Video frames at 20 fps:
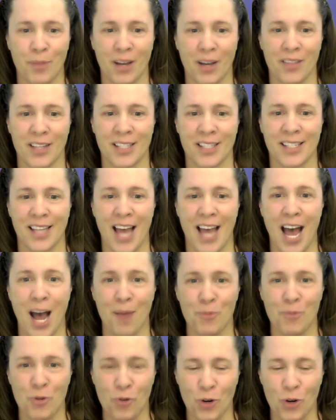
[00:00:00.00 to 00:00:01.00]
By this
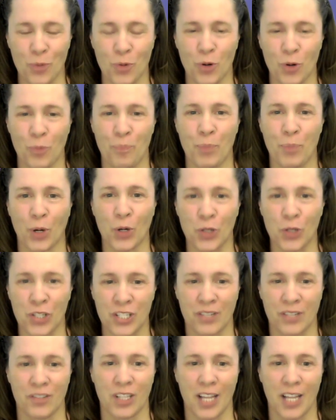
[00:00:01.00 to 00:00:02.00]
abnormal
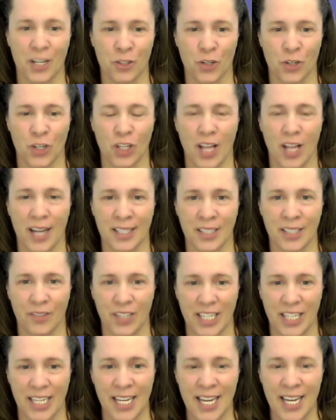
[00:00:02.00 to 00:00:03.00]
burst of electrical
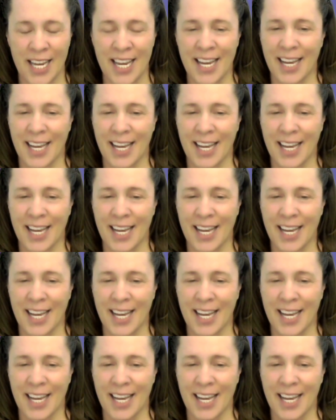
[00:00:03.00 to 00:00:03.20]
activity.